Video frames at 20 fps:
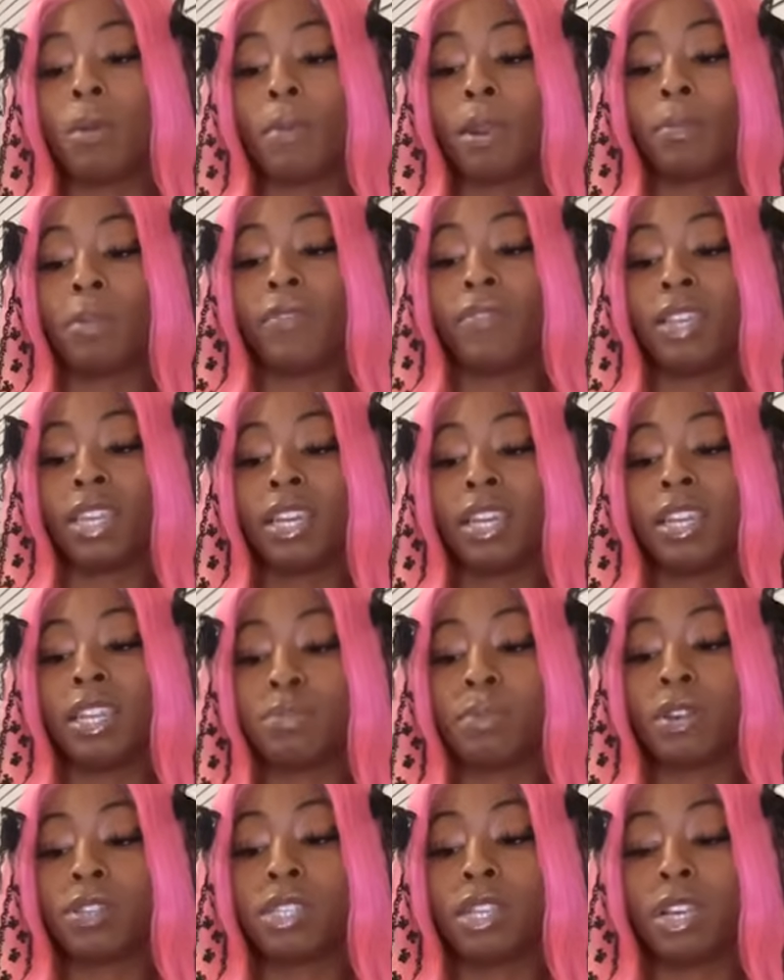but i'm definitely getting this
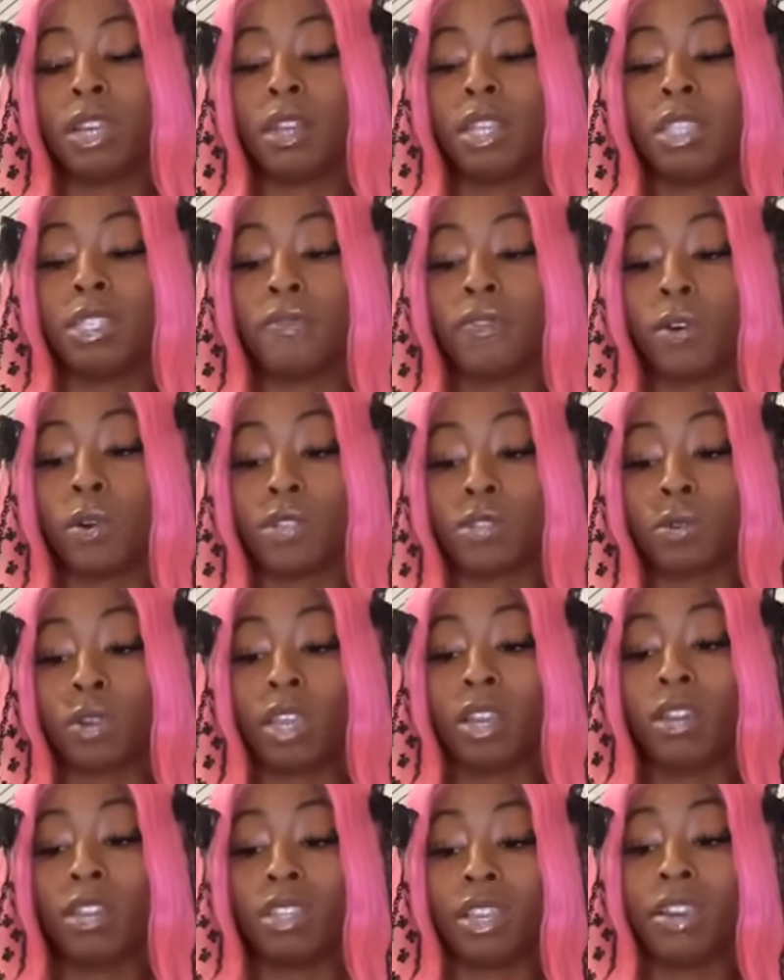person could need to focus on
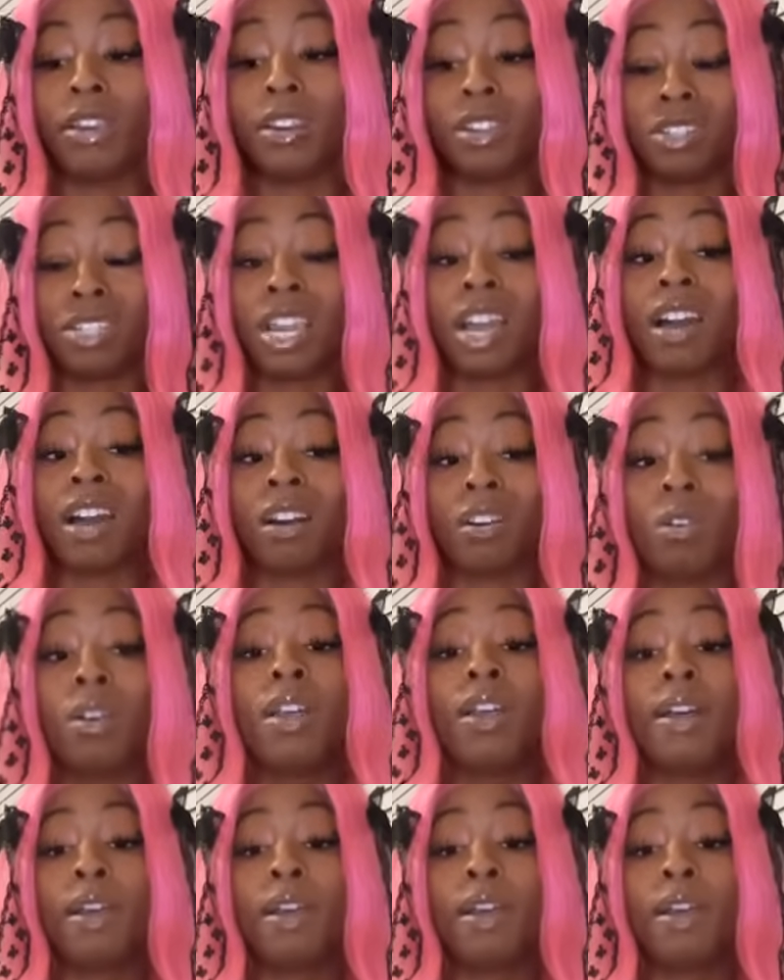healing their inner child